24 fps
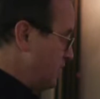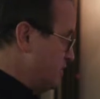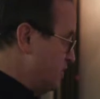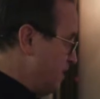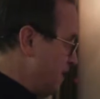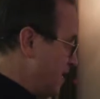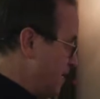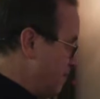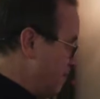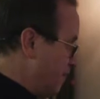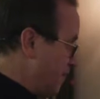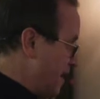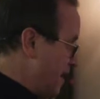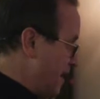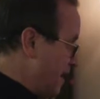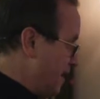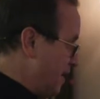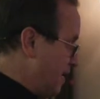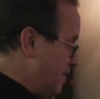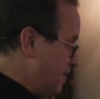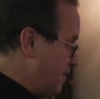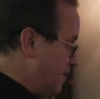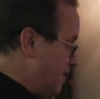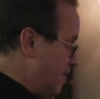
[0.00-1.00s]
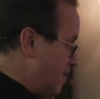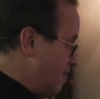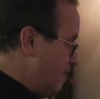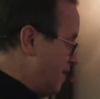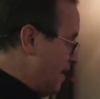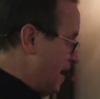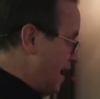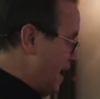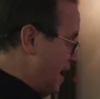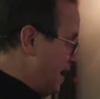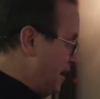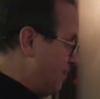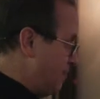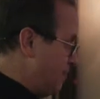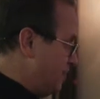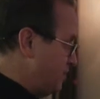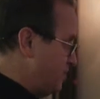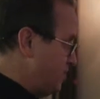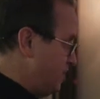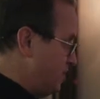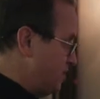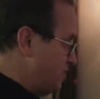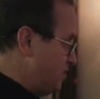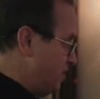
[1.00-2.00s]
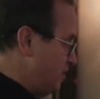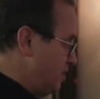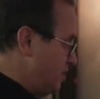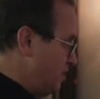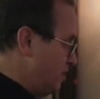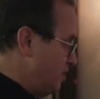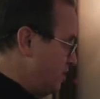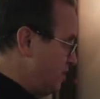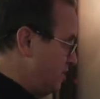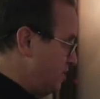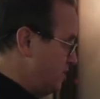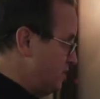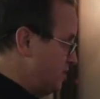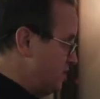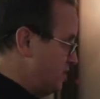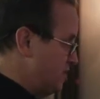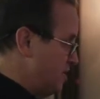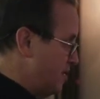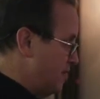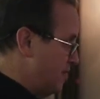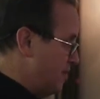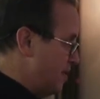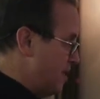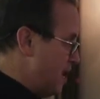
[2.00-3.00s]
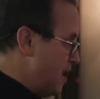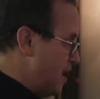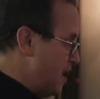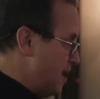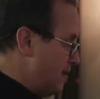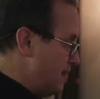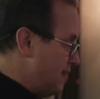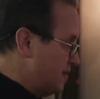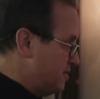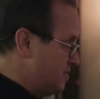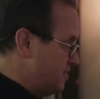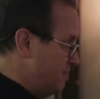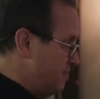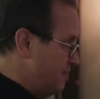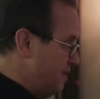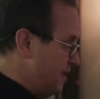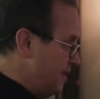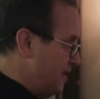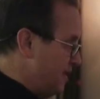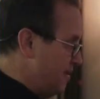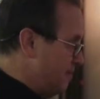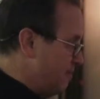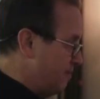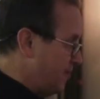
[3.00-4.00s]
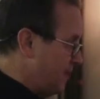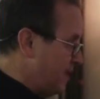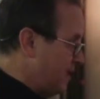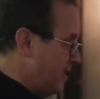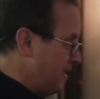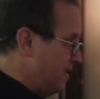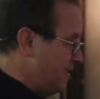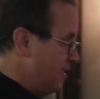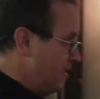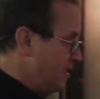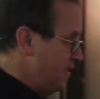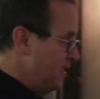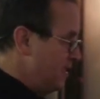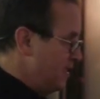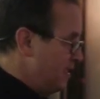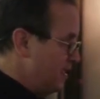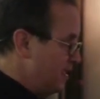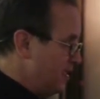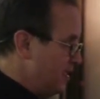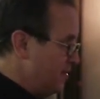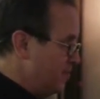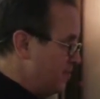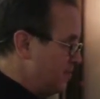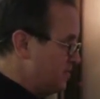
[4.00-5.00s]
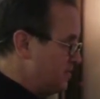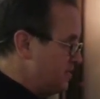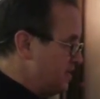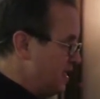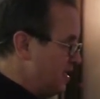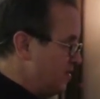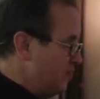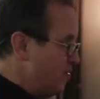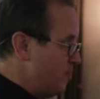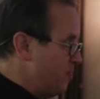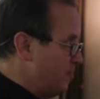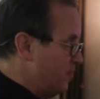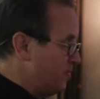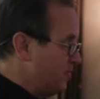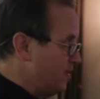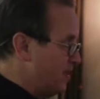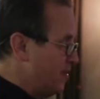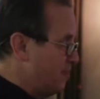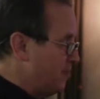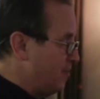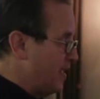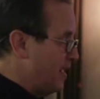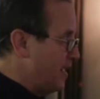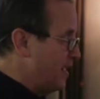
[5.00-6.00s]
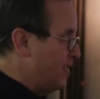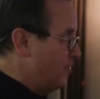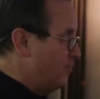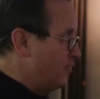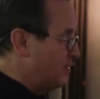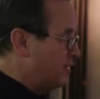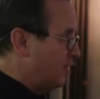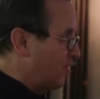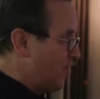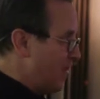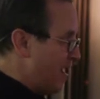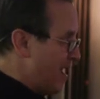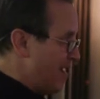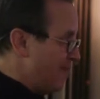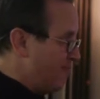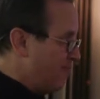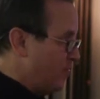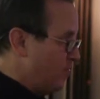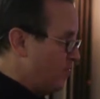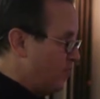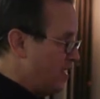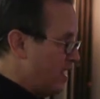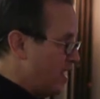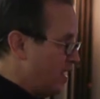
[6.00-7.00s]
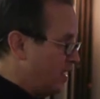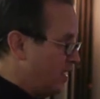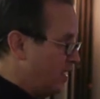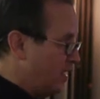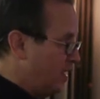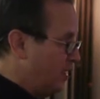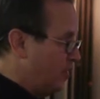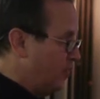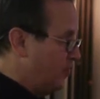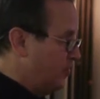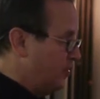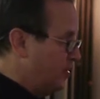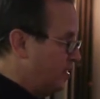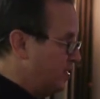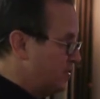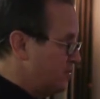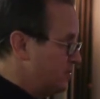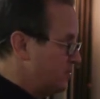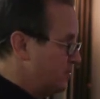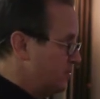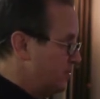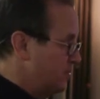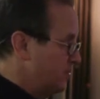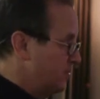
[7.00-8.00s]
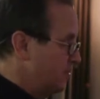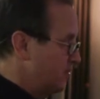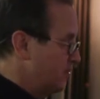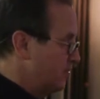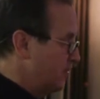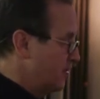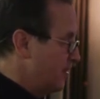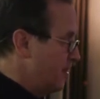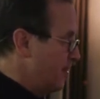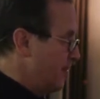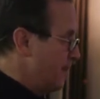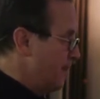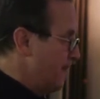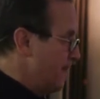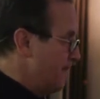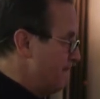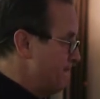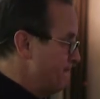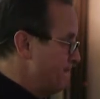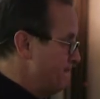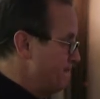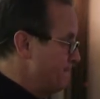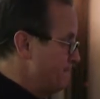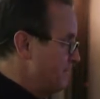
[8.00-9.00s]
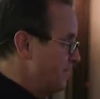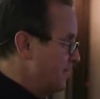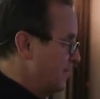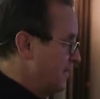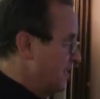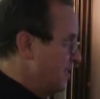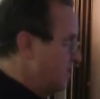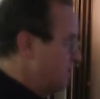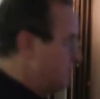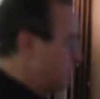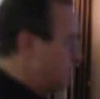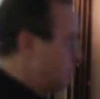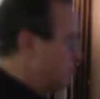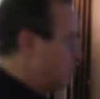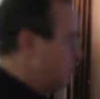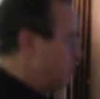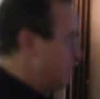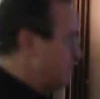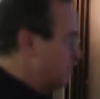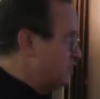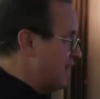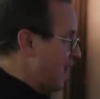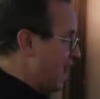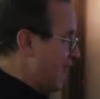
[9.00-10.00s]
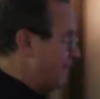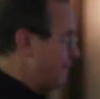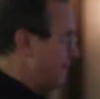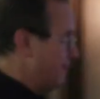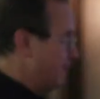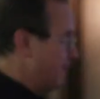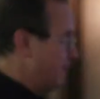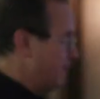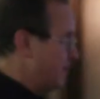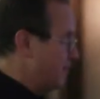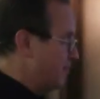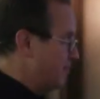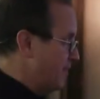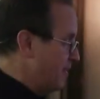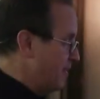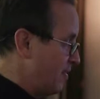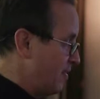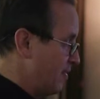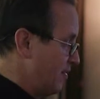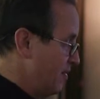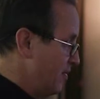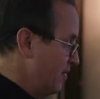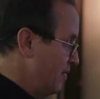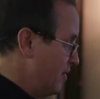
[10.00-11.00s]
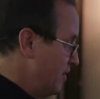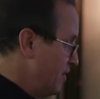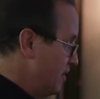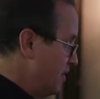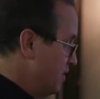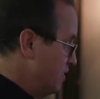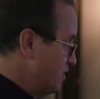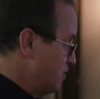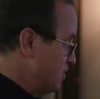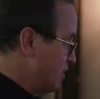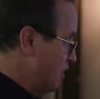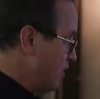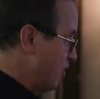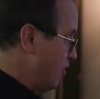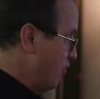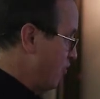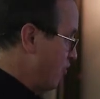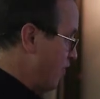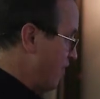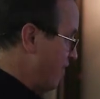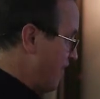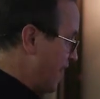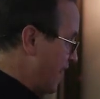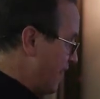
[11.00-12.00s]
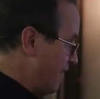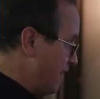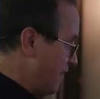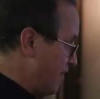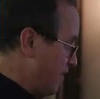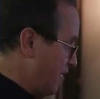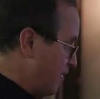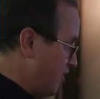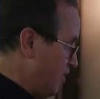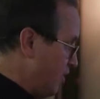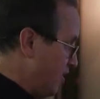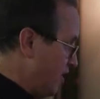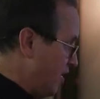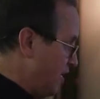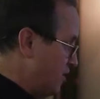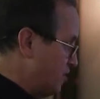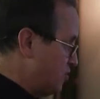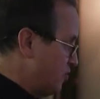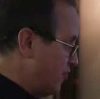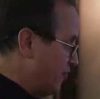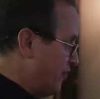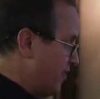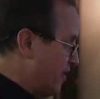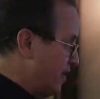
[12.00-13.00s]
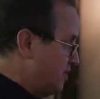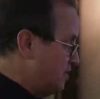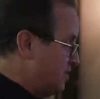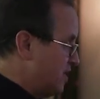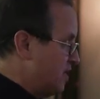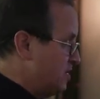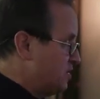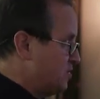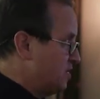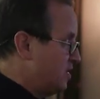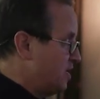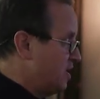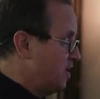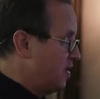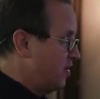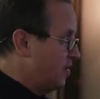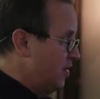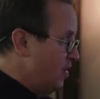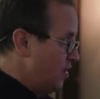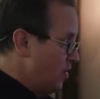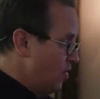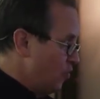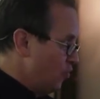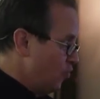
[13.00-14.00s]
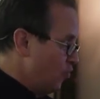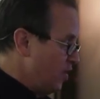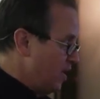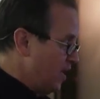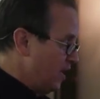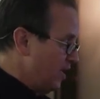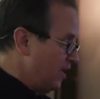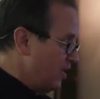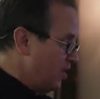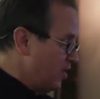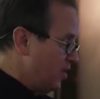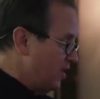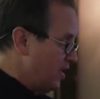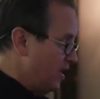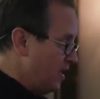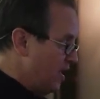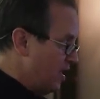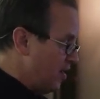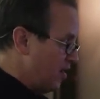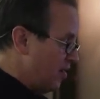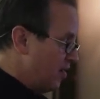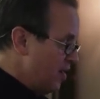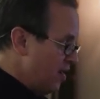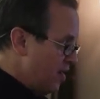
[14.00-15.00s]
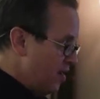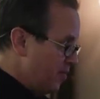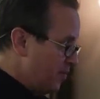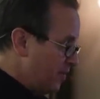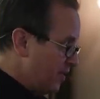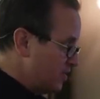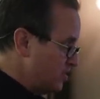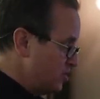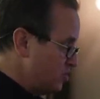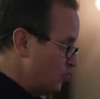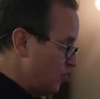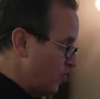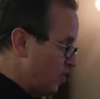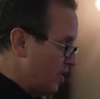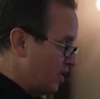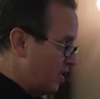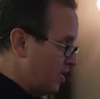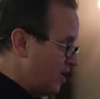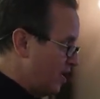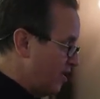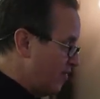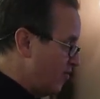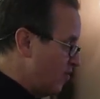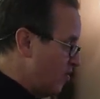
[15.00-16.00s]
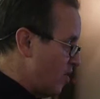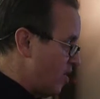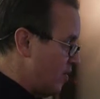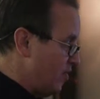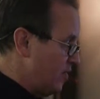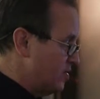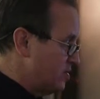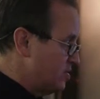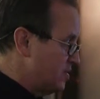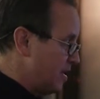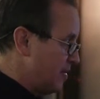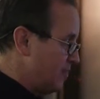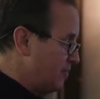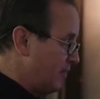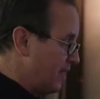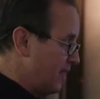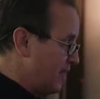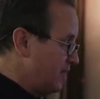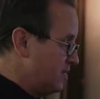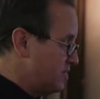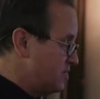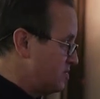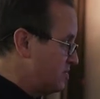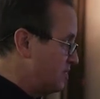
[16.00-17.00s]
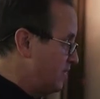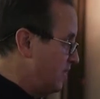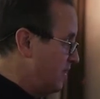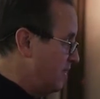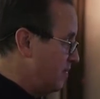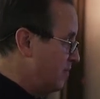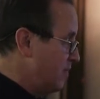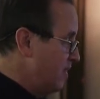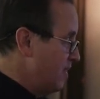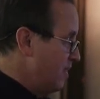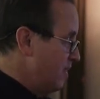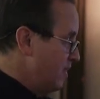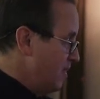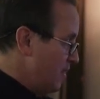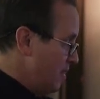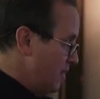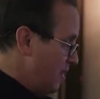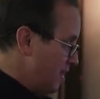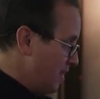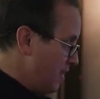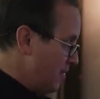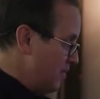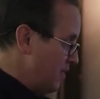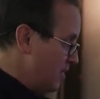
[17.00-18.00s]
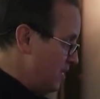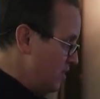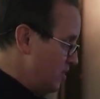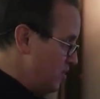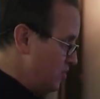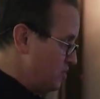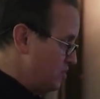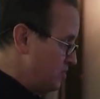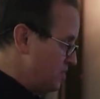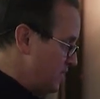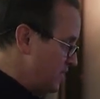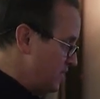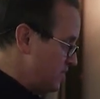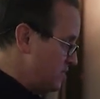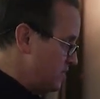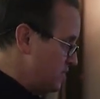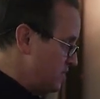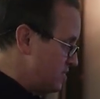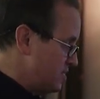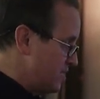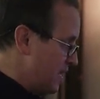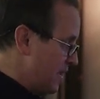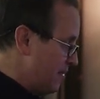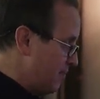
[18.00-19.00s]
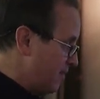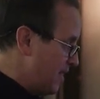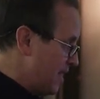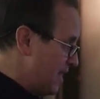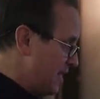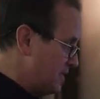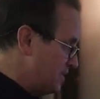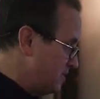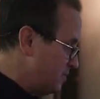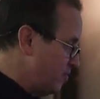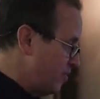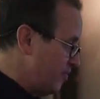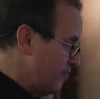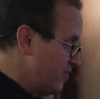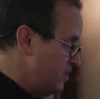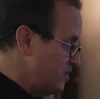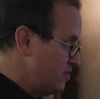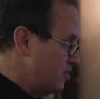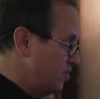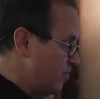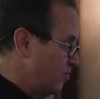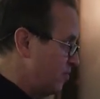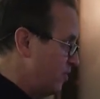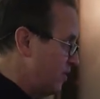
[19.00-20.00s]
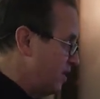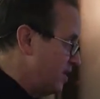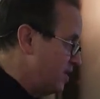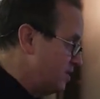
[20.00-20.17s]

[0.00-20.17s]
Here's an implant in the number 8 position. This is number 9. That's a mini implant. And number 10, we put the implant in with the graft, but we're not going to load this. Okay? There's just too much happening there. So we've got good initial fixation here, really good here, but I just wanted to cover all this up, let it sleep, and I'm going to use this to stabilize the provisional